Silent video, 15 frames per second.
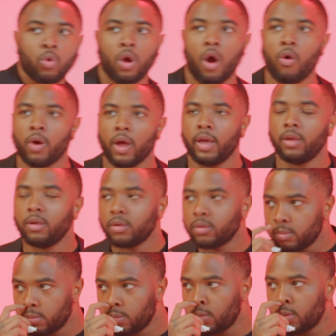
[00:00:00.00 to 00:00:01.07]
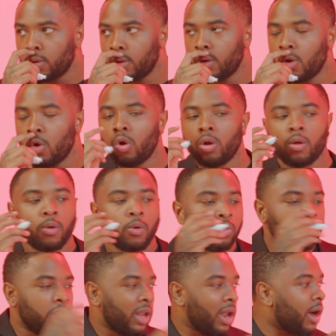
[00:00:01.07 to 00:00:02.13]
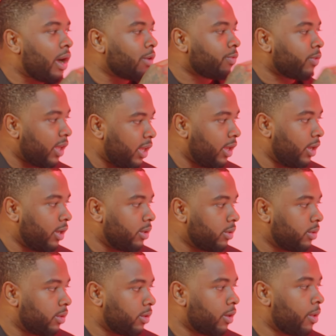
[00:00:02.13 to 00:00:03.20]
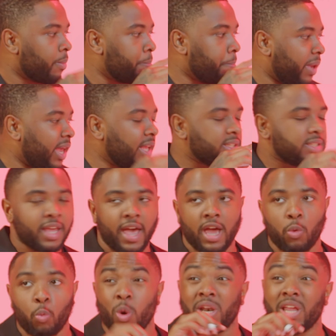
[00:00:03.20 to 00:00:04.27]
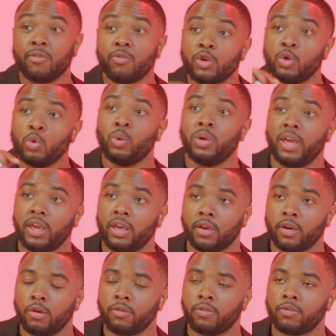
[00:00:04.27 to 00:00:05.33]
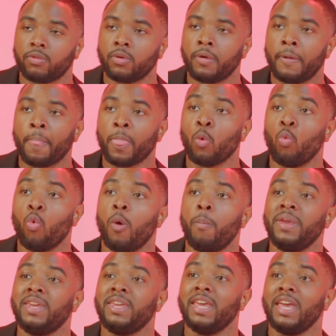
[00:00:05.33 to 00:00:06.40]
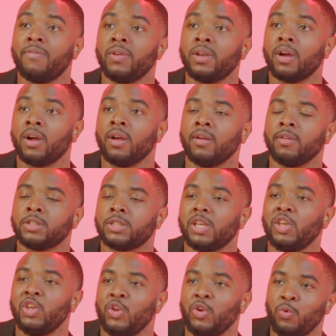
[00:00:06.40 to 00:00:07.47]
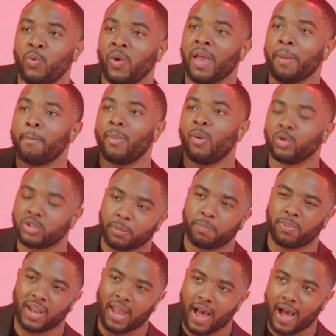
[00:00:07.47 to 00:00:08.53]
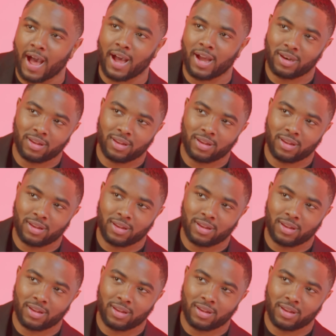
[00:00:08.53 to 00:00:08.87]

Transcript: Okay. The law of it means that whatever you give will be given unto you and multiplied.